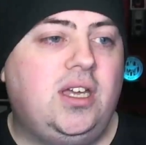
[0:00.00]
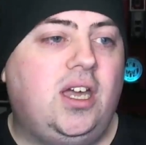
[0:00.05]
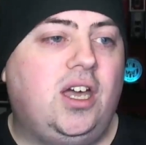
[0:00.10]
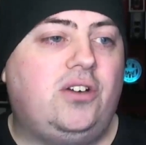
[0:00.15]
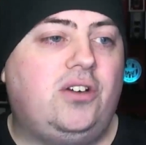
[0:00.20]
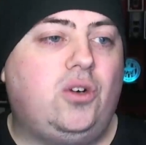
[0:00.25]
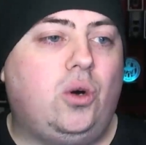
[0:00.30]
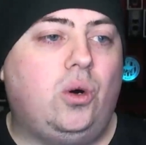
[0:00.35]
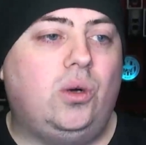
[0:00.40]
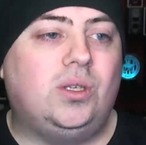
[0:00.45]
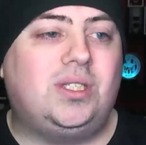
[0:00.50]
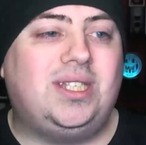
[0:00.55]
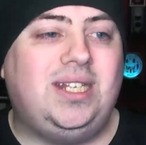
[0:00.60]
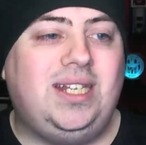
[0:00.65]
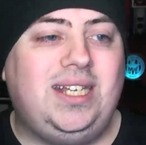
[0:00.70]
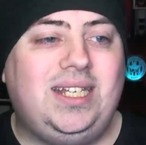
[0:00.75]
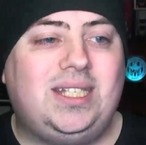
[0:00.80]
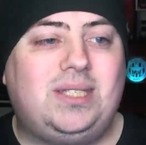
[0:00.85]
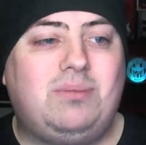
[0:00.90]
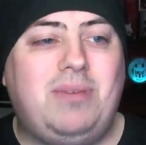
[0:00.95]
Of course,
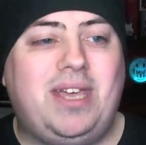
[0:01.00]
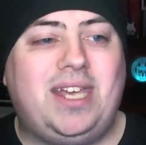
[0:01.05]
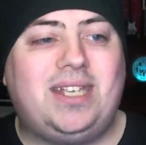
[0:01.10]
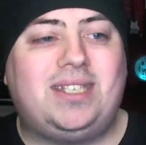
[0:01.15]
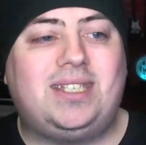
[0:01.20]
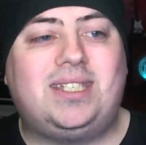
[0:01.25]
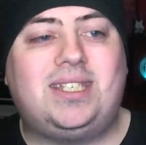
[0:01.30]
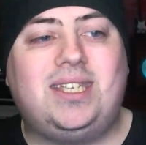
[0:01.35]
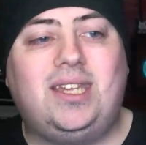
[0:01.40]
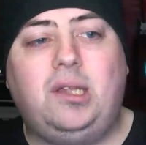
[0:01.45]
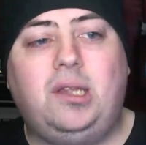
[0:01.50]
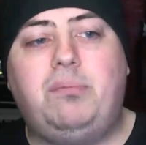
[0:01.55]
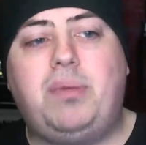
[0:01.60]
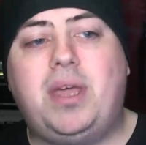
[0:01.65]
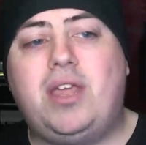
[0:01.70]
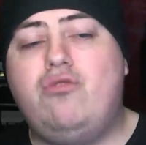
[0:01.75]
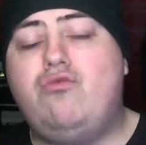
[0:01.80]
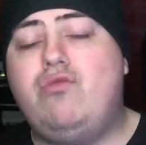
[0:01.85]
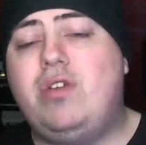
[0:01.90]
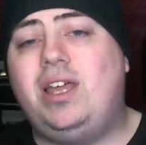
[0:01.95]
Leeds may still
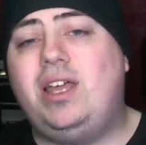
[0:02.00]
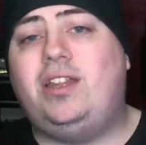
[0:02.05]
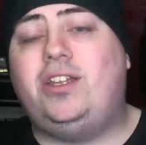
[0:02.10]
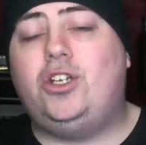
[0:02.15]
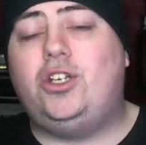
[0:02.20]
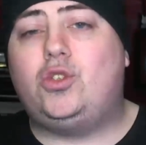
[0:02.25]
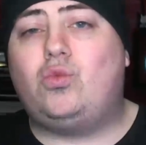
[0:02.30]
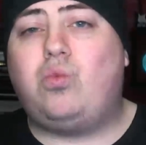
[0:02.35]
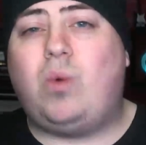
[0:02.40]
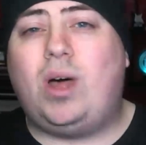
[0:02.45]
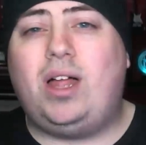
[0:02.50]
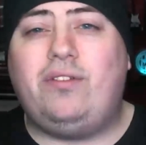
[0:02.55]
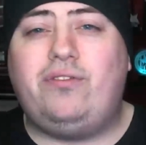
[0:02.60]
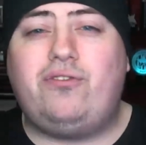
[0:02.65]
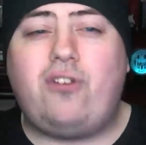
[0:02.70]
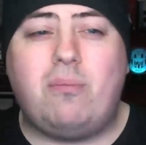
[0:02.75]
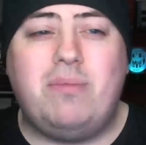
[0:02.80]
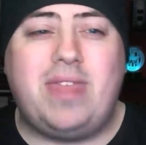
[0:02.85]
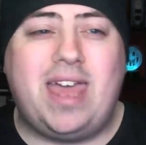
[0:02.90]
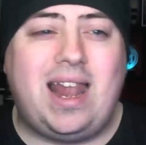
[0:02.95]
be reeling as well
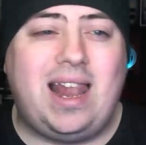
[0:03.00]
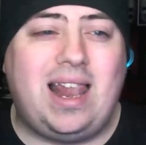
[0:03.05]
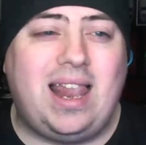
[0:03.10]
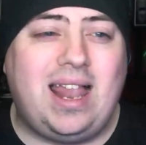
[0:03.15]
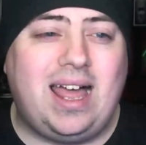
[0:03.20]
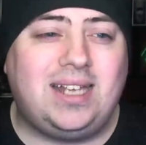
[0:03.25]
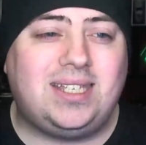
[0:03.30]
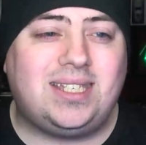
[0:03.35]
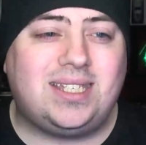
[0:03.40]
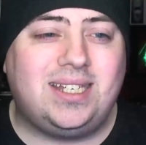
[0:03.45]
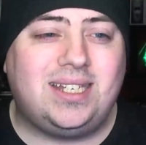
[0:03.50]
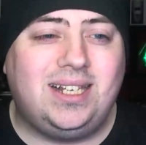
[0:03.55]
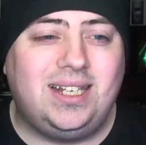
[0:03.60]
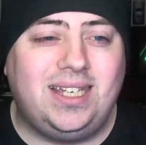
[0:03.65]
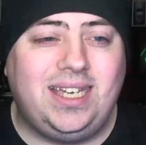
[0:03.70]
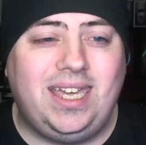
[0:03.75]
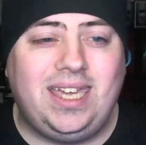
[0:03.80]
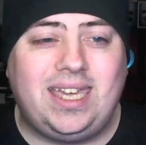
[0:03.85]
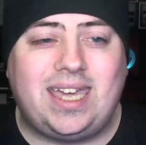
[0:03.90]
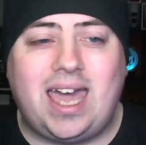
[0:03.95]
from their last
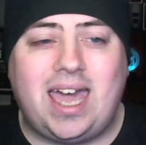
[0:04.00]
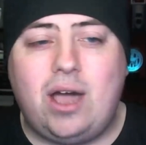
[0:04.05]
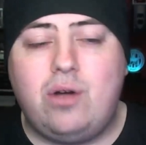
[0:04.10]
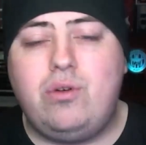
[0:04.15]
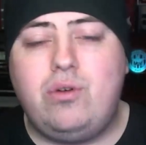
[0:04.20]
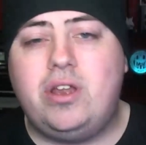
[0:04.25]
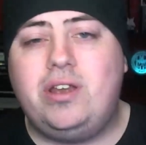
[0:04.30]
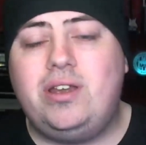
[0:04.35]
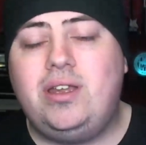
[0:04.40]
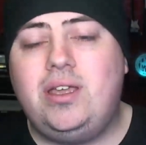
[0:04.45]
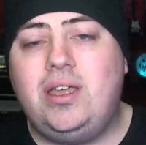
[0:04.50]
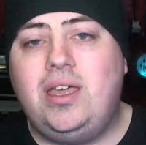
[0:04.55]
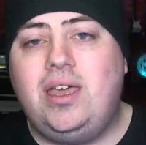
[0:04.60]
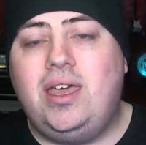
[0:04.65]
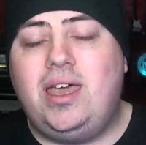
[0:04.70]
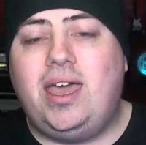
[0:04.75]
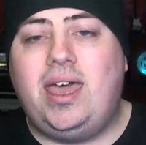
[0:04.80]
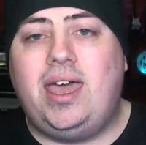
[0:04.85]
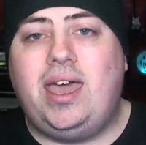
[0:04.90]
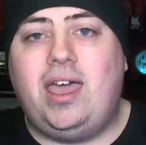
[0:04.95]
league outing,
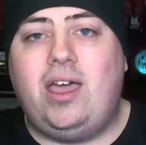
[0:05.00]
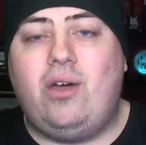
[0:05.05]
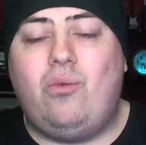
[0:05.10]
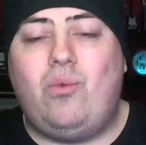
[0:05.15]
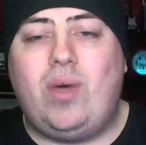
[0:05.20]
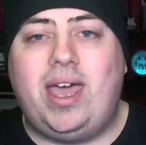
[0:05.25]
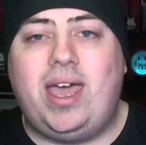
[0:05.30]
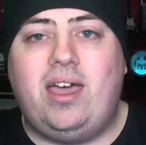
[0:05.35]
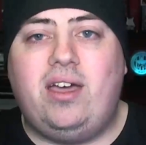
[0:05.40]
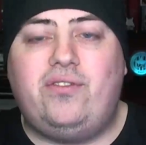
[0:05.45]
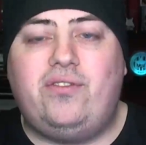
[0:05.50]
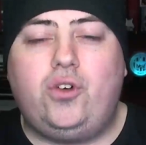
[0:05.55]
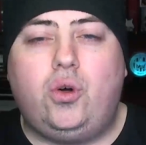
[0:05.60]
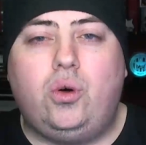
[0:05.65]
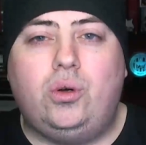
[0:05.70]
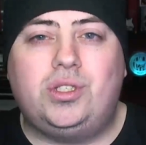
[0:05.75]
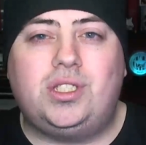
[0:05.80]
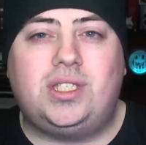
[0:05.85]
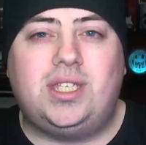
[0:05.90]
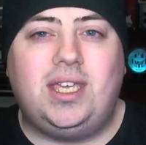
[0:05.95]
uh, where, of
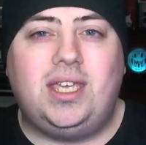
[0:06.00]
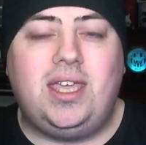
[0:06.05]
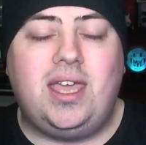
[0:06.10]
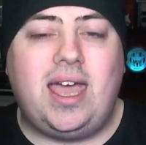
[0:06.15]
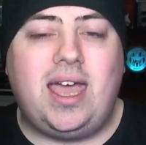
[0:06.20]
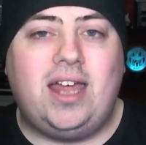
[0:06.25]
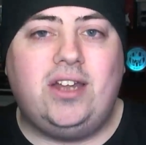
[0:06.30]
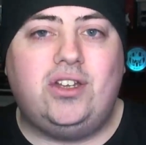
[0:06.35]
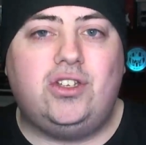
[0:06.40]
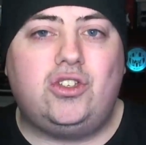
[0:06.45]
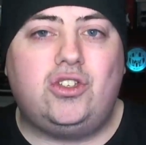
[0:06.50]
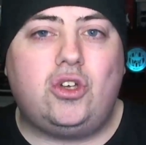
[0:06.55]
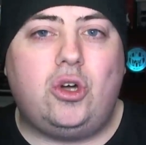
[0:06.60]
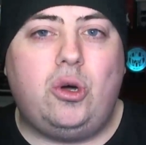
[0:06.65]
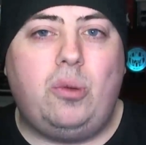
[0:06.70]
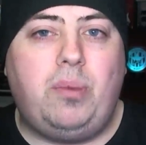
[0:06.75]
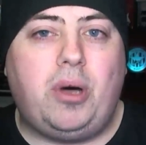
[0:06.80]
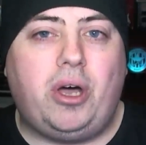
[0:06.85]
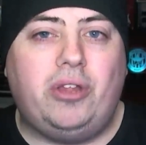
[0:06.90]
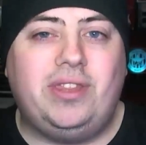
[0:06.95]
course, they ended
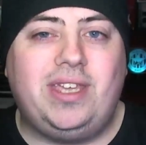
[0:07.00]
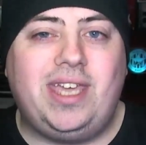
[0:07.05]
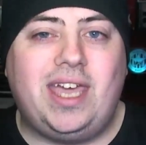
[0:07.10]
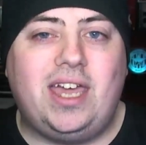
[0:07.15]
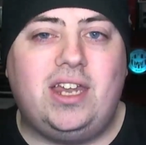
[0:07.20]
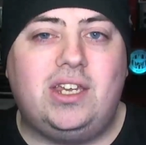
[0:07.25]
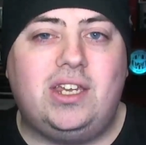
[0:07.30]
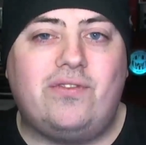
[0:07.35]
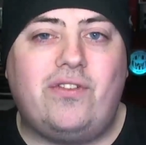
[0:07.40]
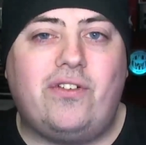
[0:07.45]
up on the end of a